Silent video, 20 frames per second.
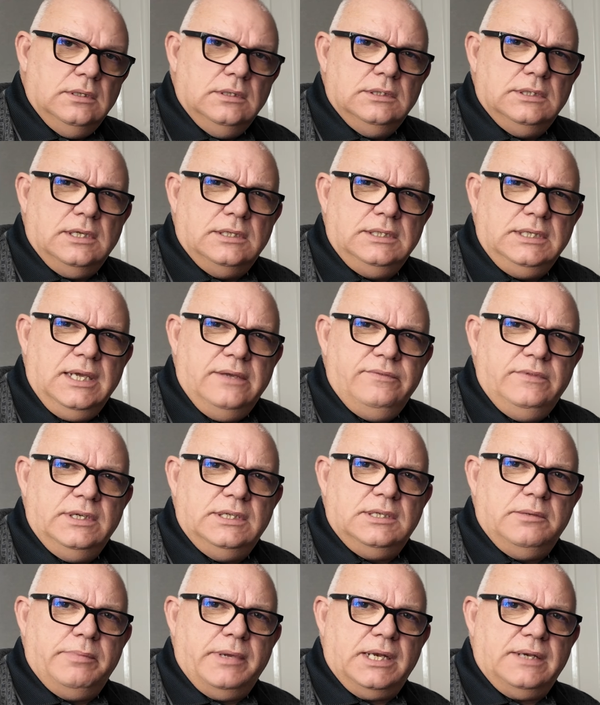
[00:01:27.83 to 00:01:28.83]
So to give
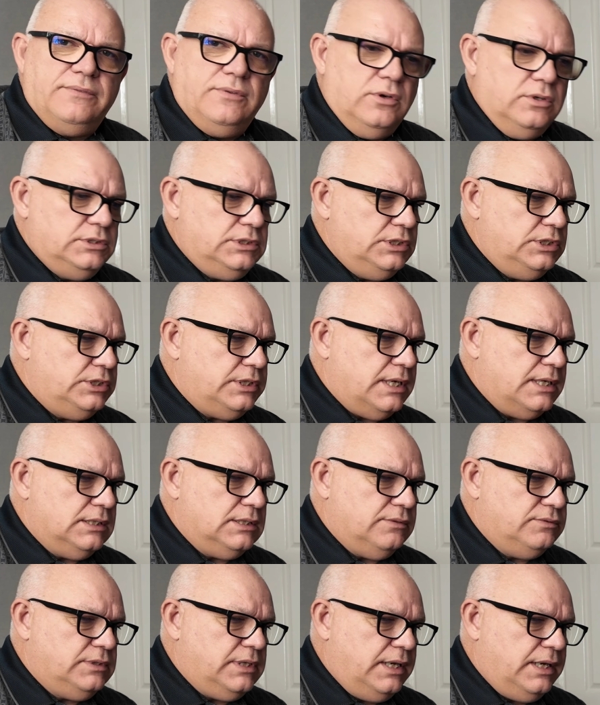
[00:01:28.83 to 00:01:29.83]
this the best fighting chance,
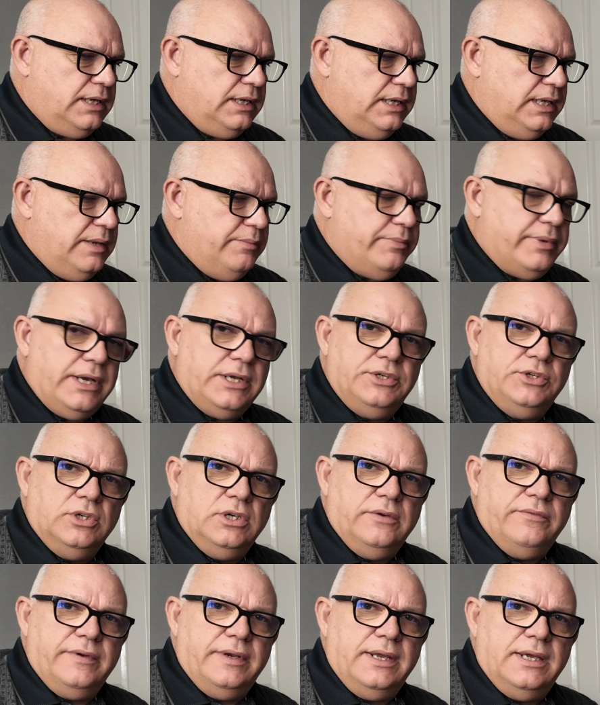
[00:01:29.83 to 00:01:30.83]
I've taken the impact driver